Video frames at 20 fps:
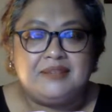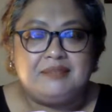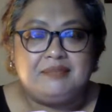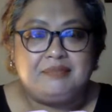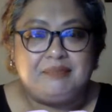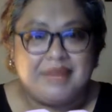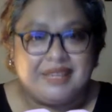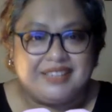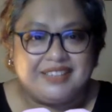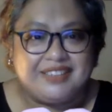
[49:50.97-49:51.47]

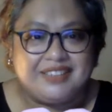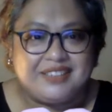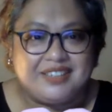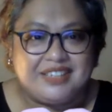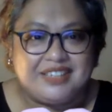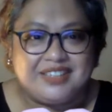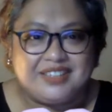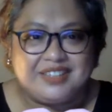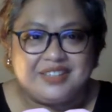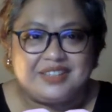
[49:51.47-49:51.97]
beta
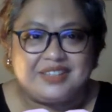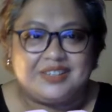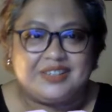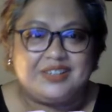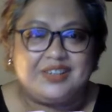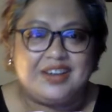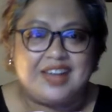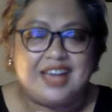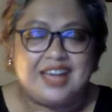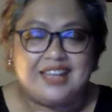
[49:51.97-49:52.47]
reader
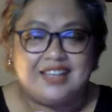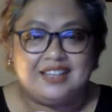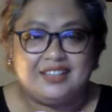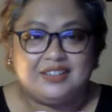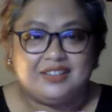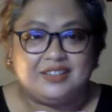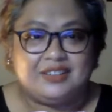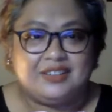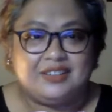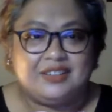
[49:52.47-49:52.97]
or
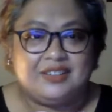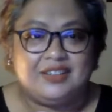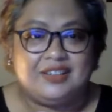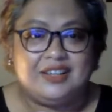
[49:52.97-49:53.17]
editor.